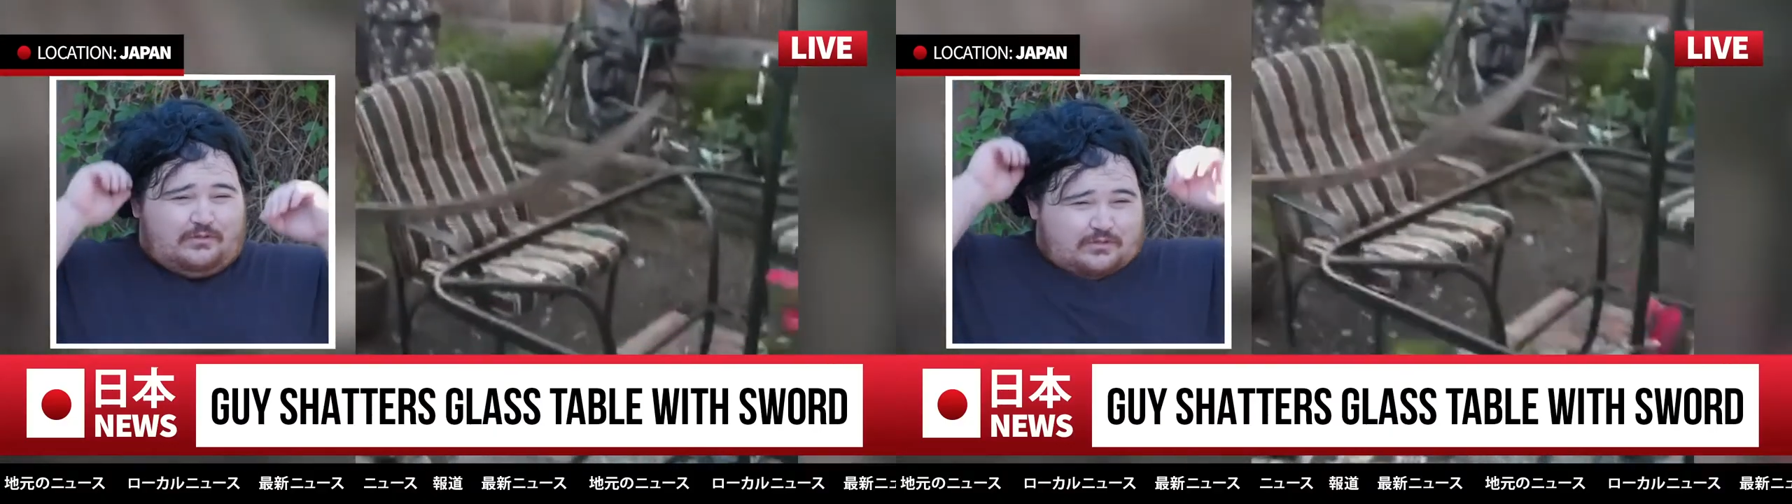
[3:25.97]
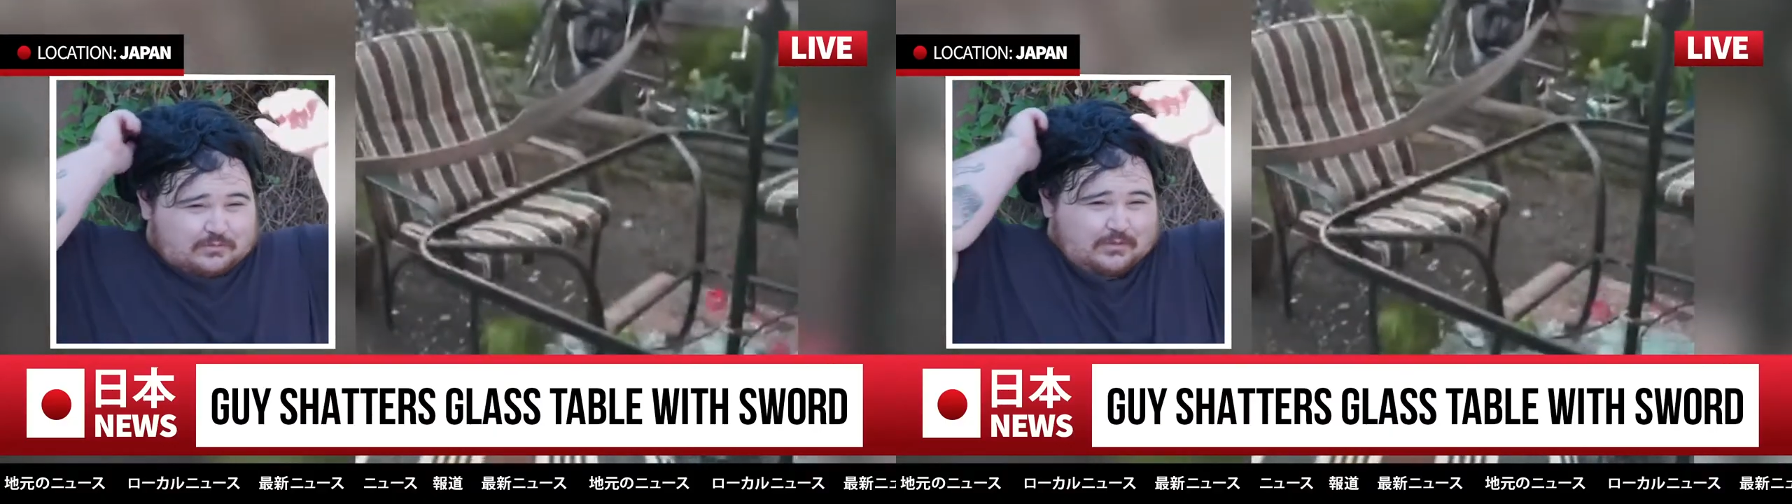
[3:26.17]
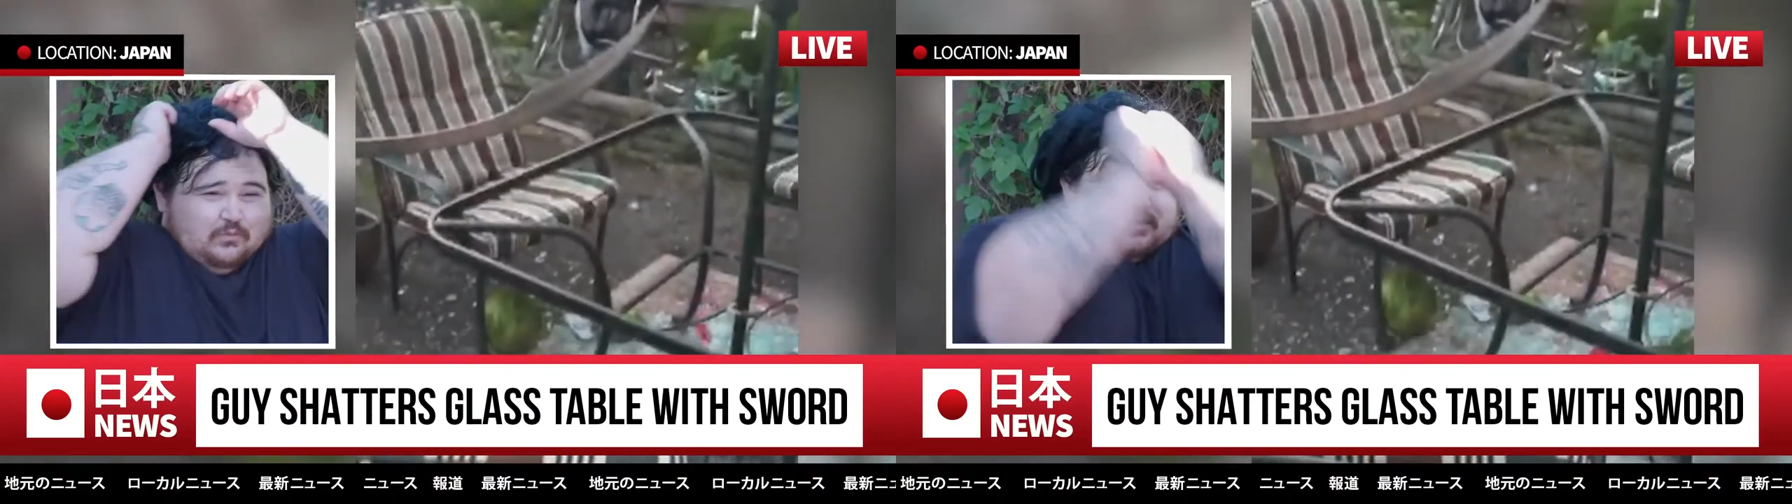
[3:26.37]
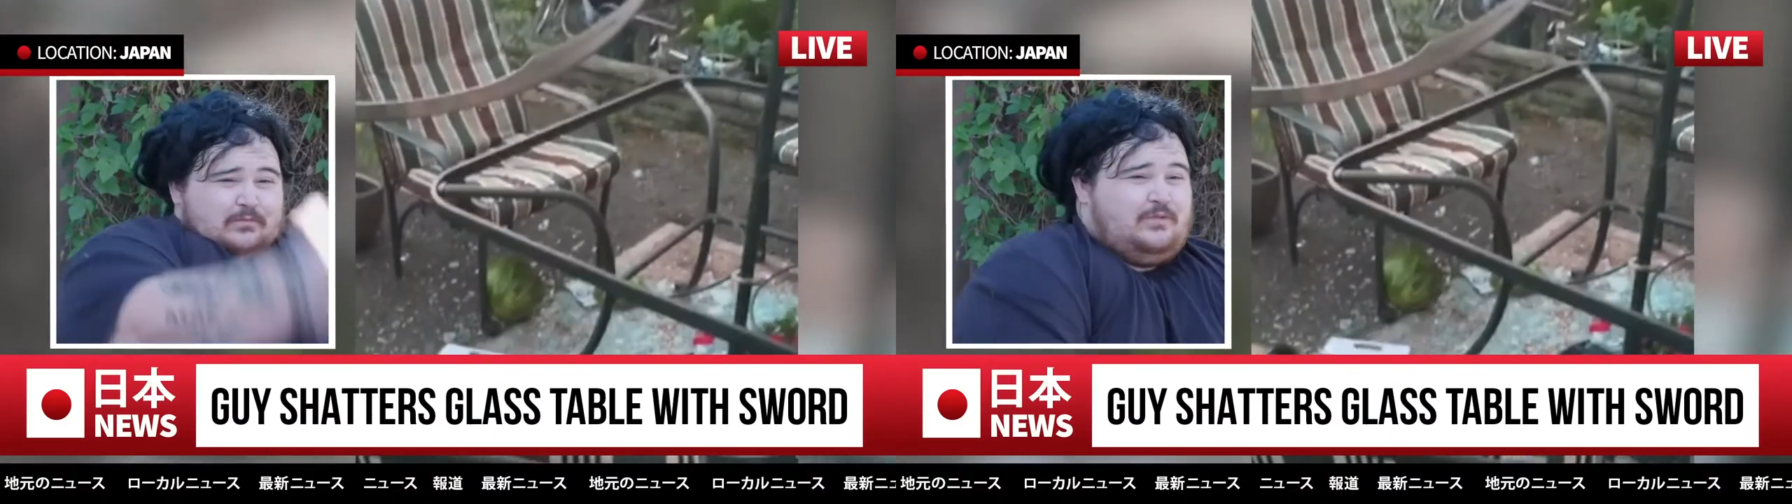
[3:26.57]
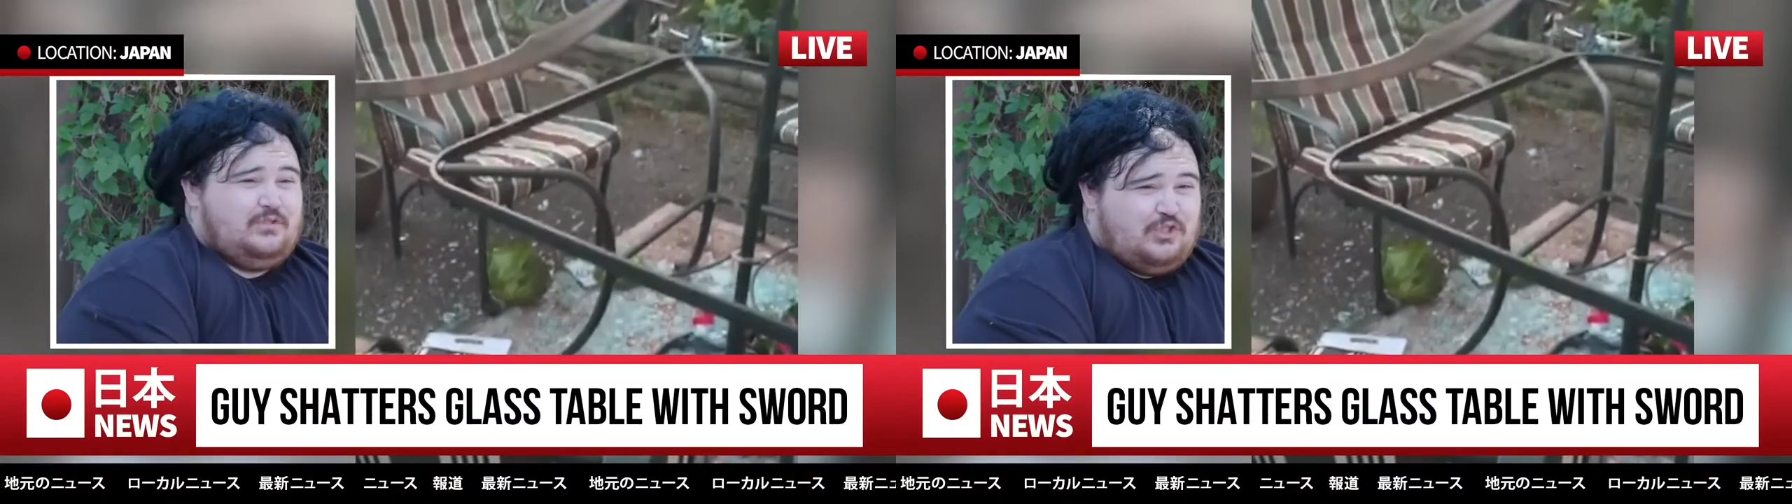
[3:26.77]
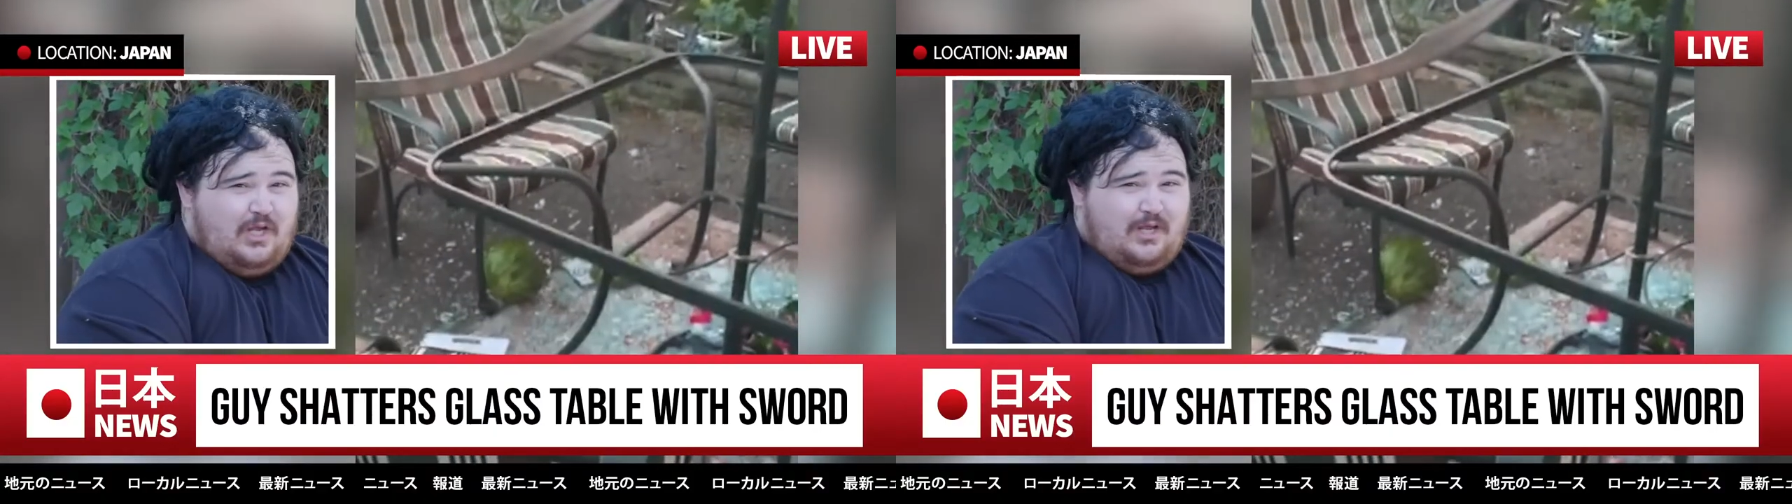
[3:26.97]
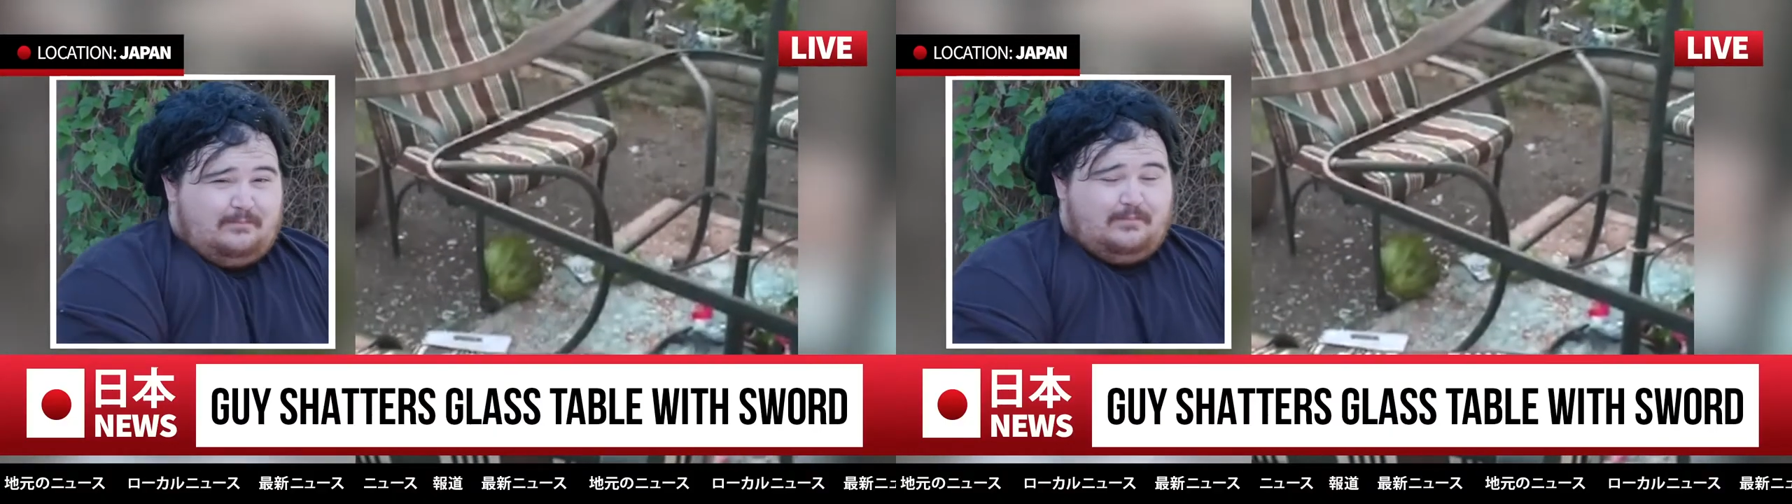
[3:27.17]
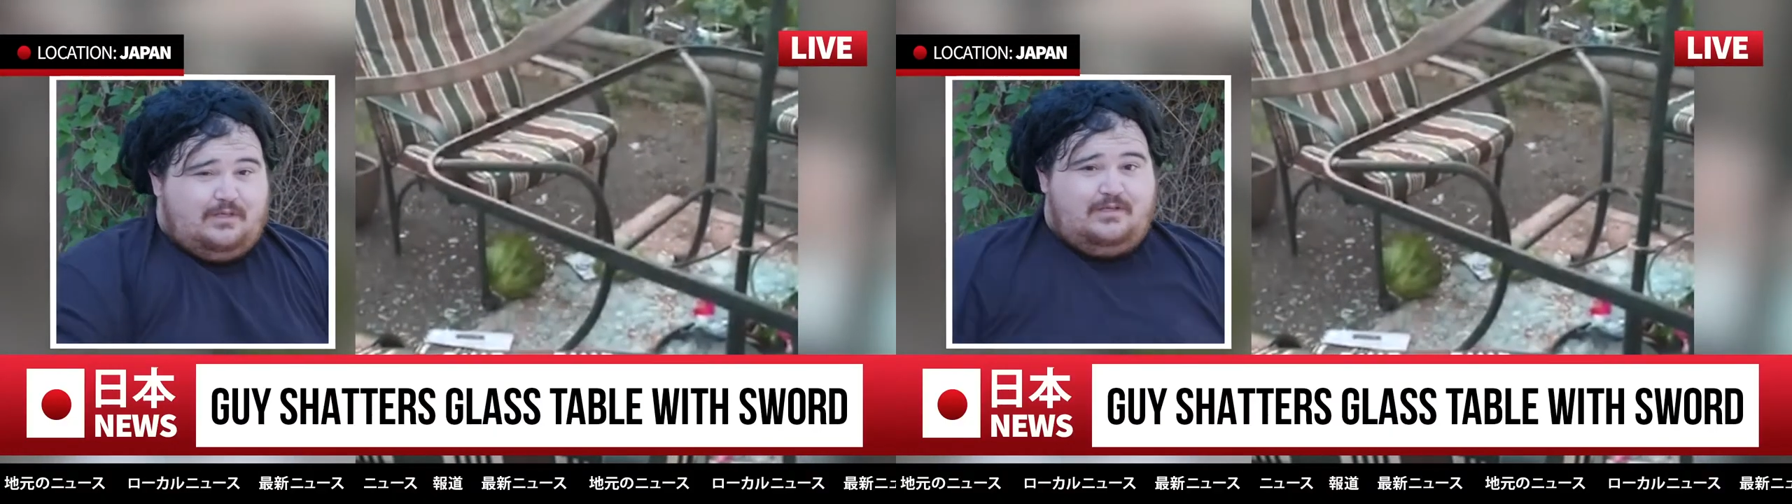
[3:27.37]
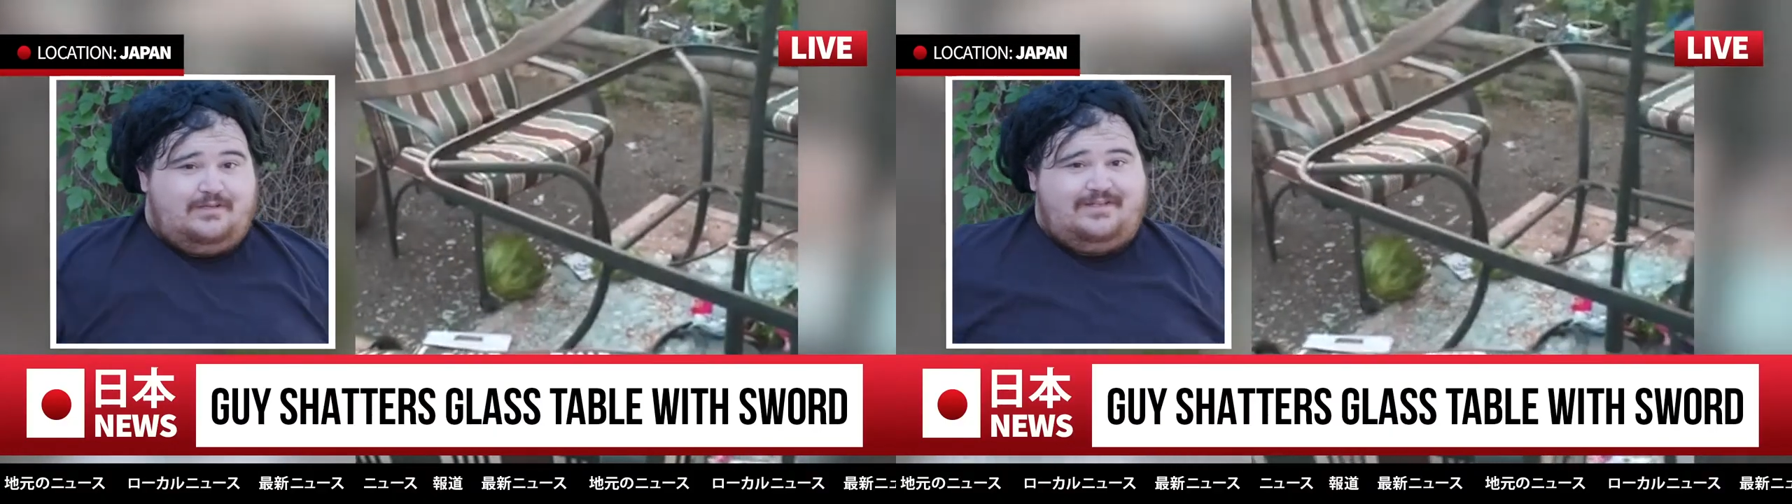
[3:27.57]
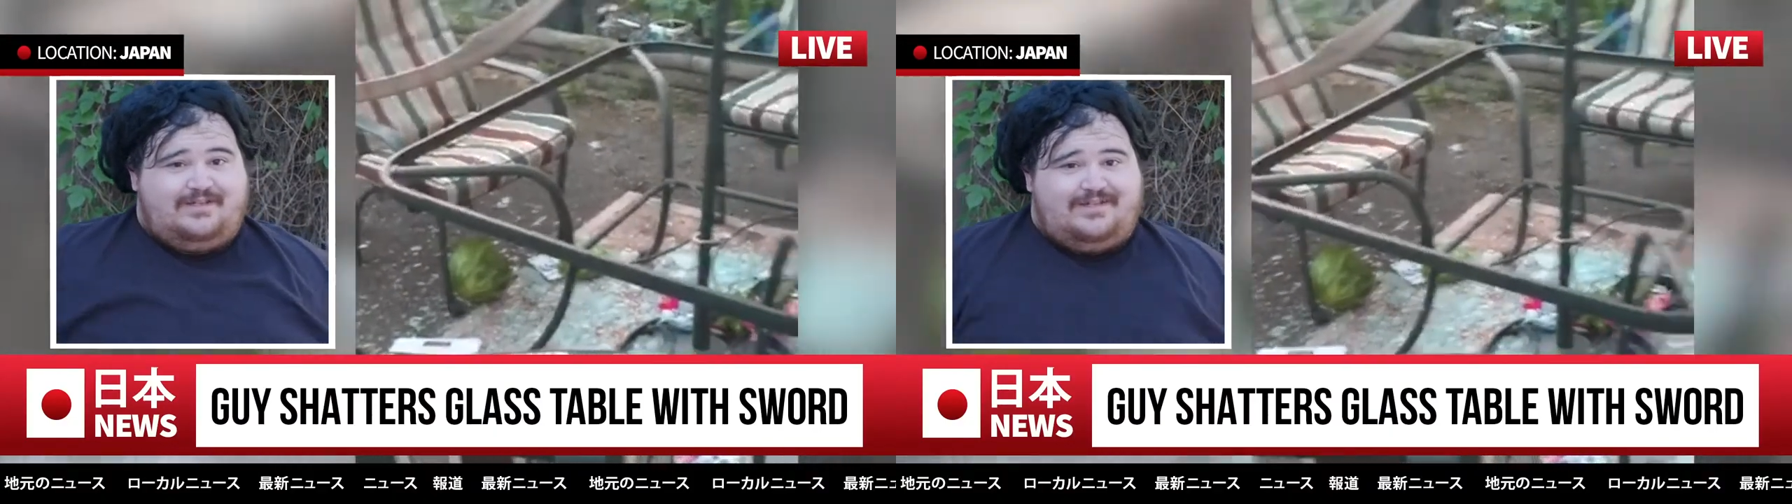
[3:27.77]
It was a very interesting 2
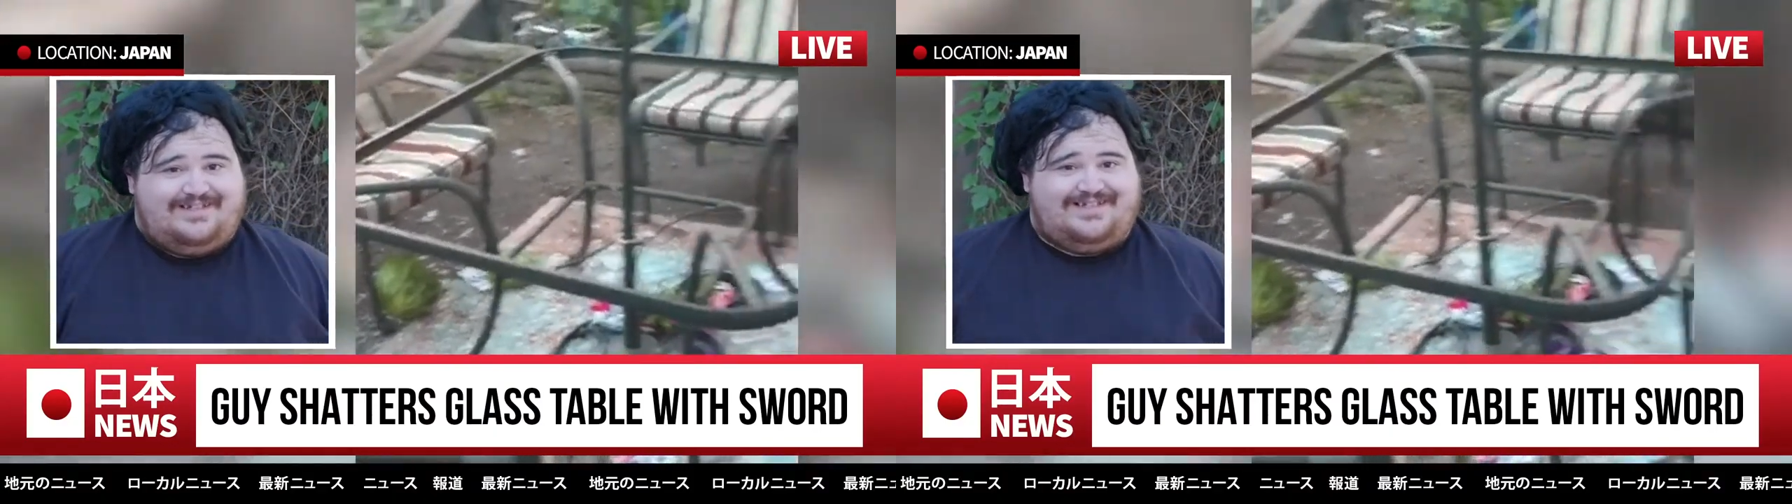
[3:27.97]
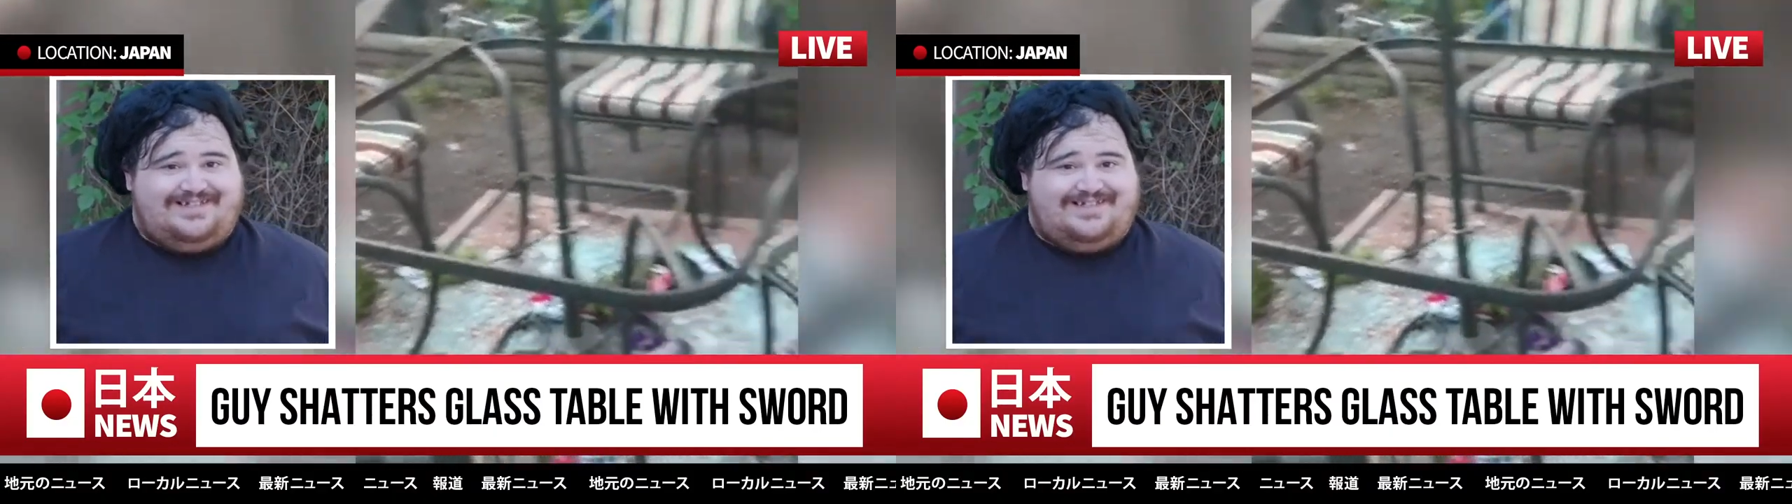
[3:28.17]
weeks.